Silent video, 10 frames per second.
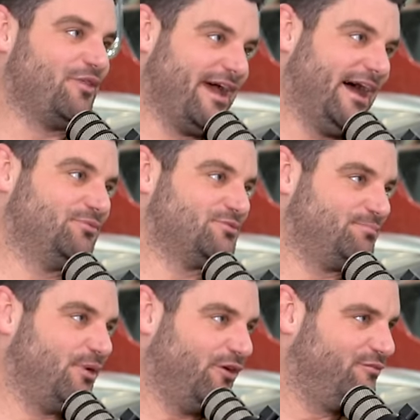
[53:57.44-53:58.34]
they had was a
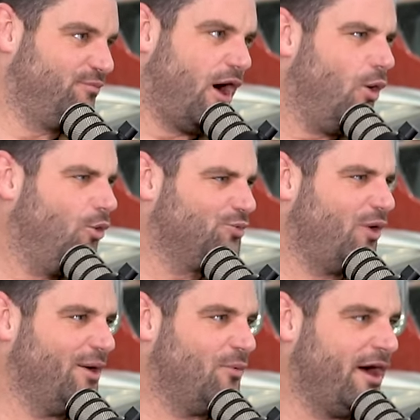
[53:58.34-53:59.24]
bottle of old
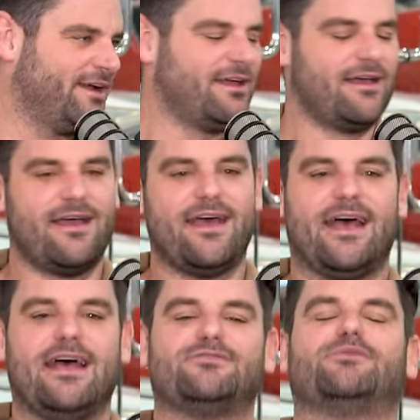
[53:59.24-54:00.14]
white wine.
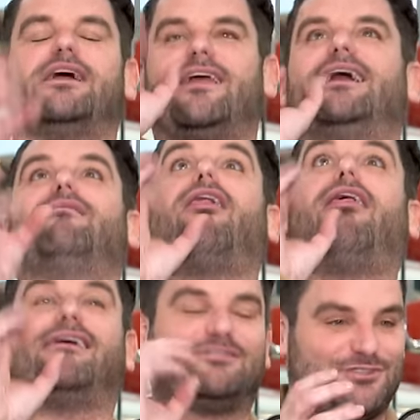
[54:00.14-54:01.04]
So I was
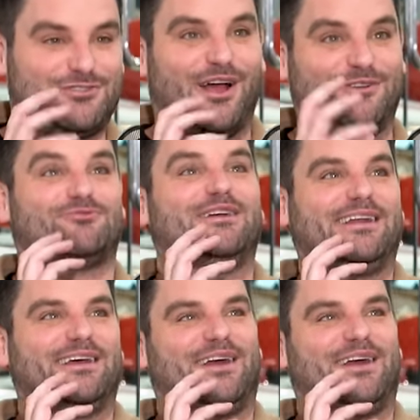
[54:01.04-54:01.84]
like, just like drinking